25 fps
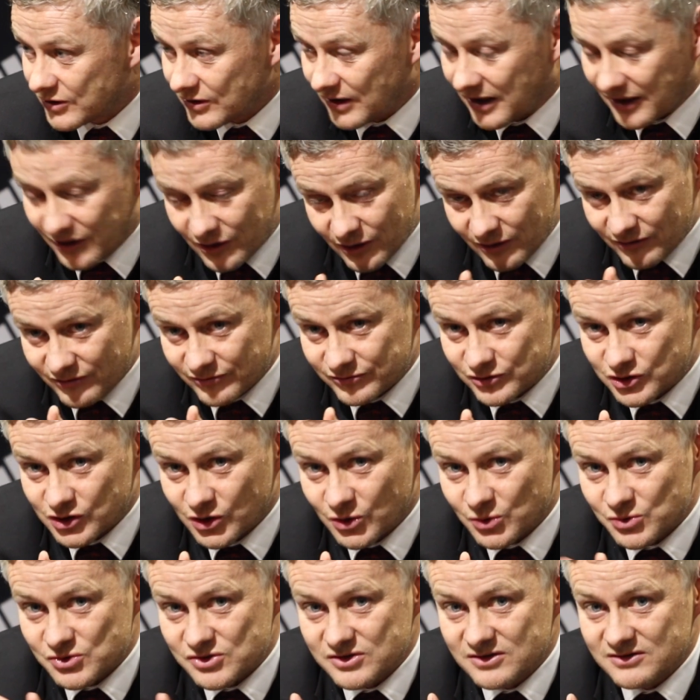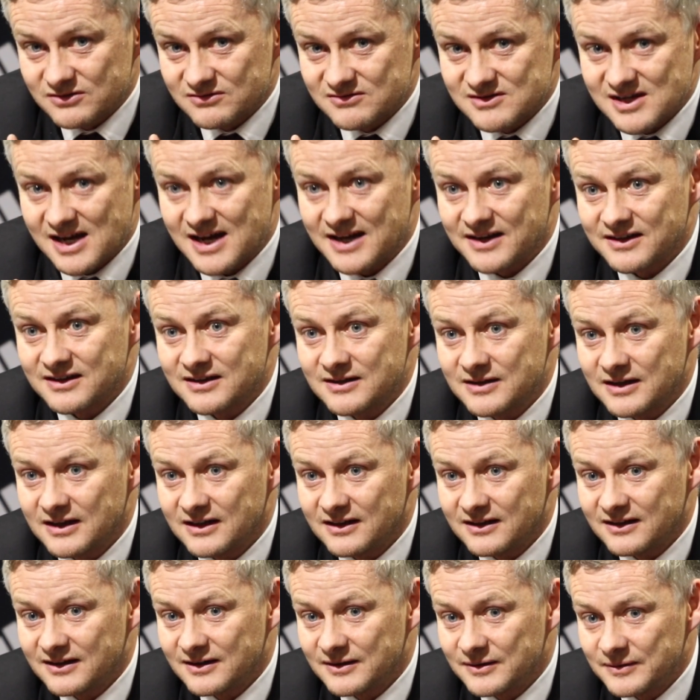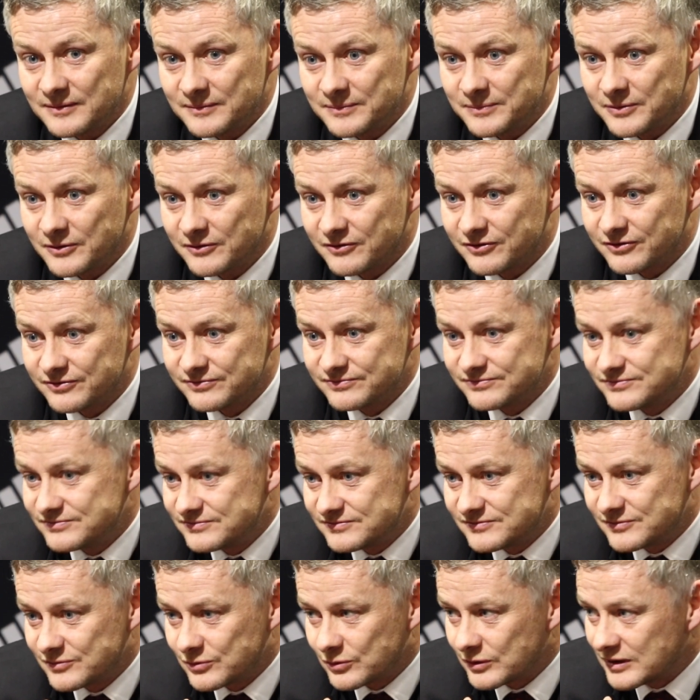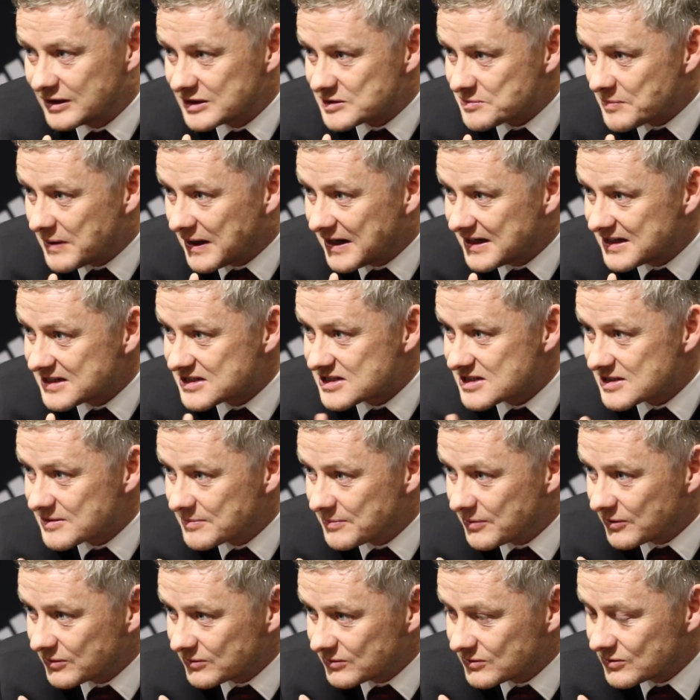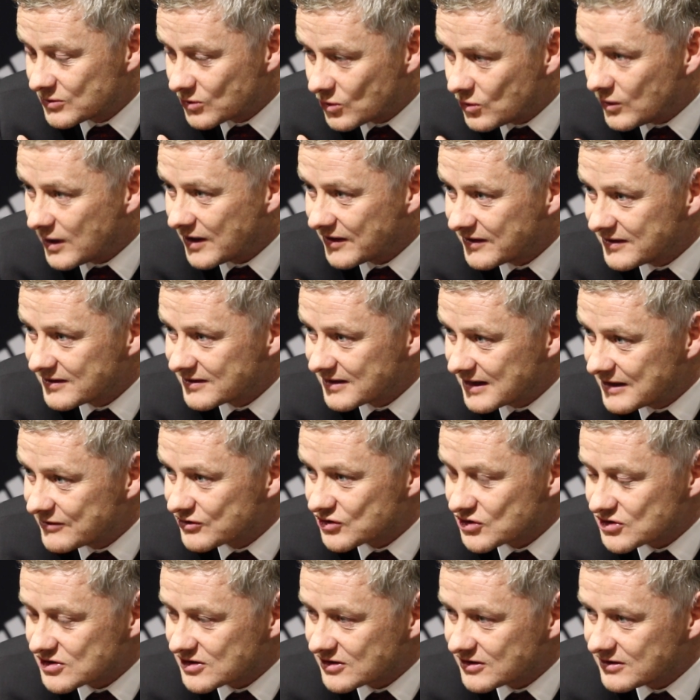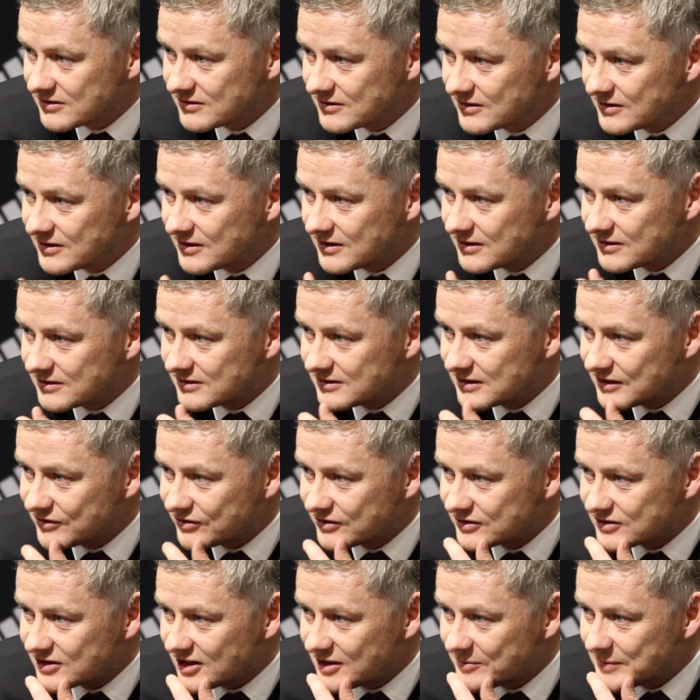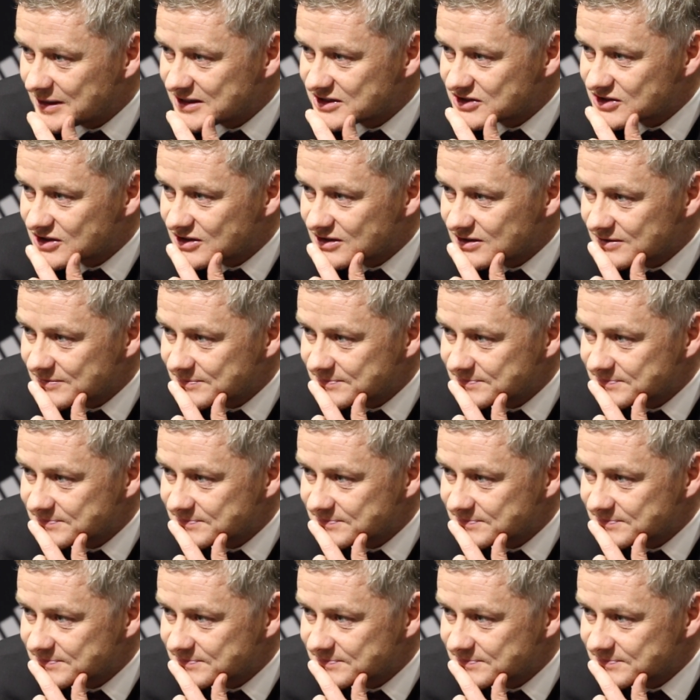I could have chosen Dan, but with his pace, but Juan gives us a different dimension.